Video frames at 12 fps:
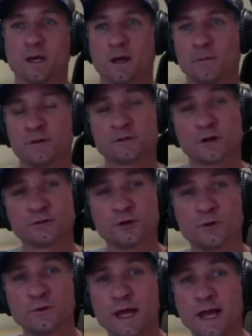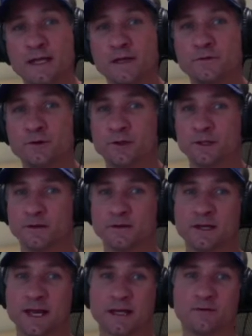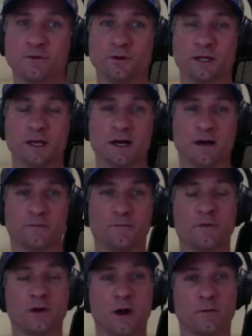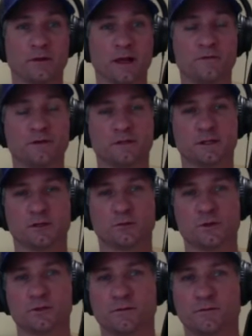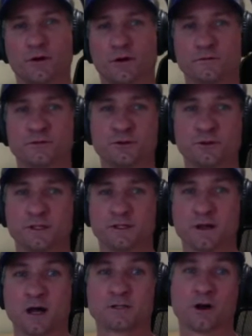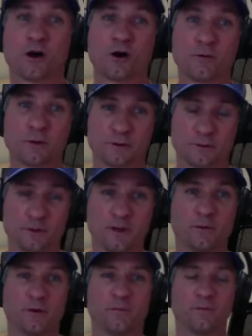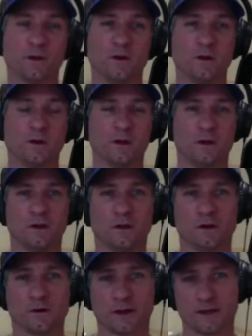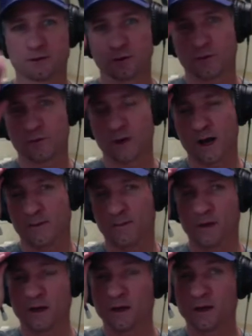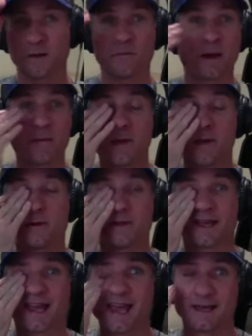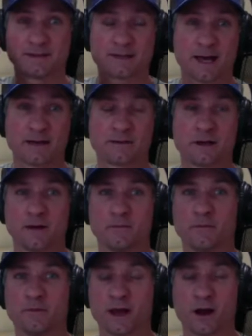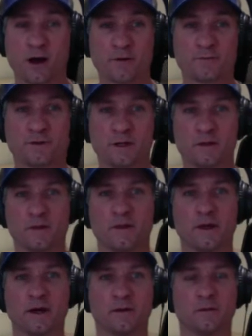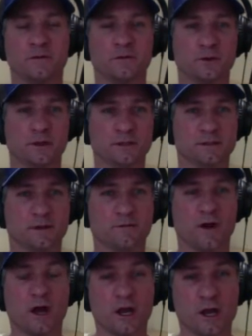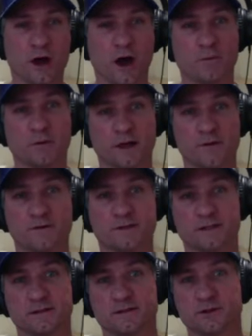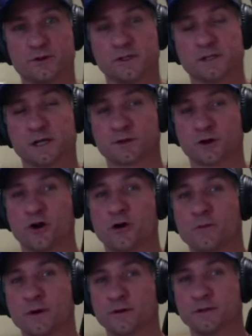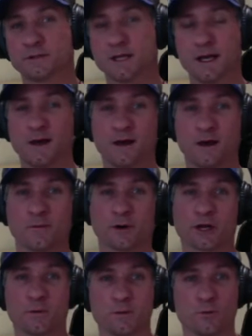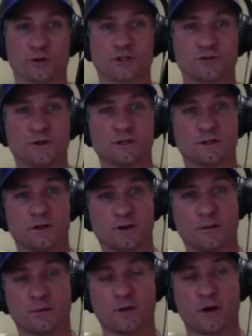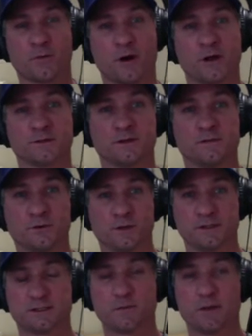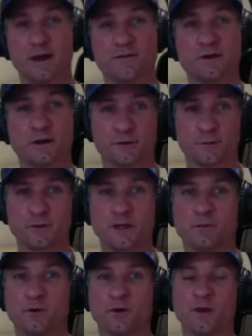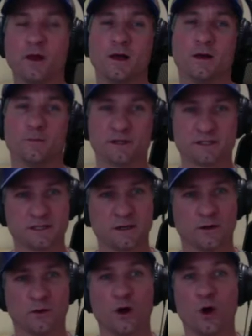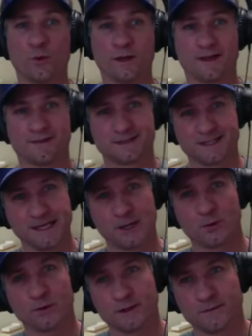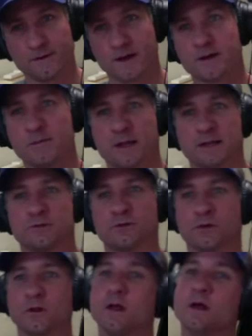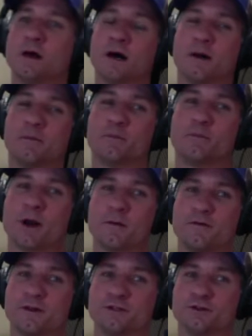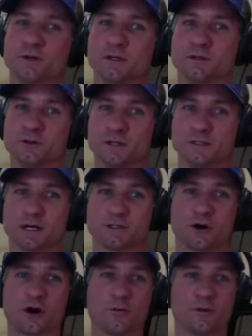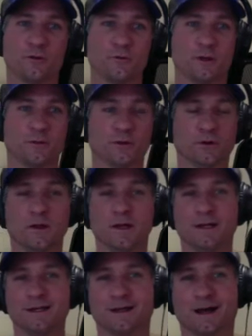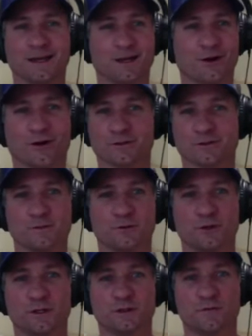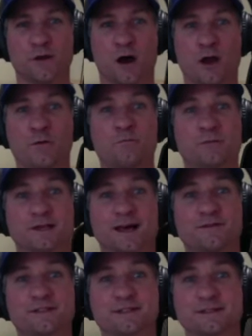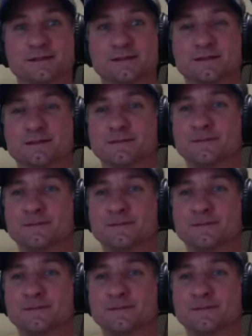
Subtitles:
But there's also negative duty, the negative duty of non-maleficence, which involves duties not to harm other people. Okay, so it may be the case that that often the duties of non-maleficence, duties not to harm others, are going to be more stringent than our positive duties to benefit other people. But still, we get this equally fundamental prima facie duty, duties not to harm other people. He calls them duties of non-maleficence.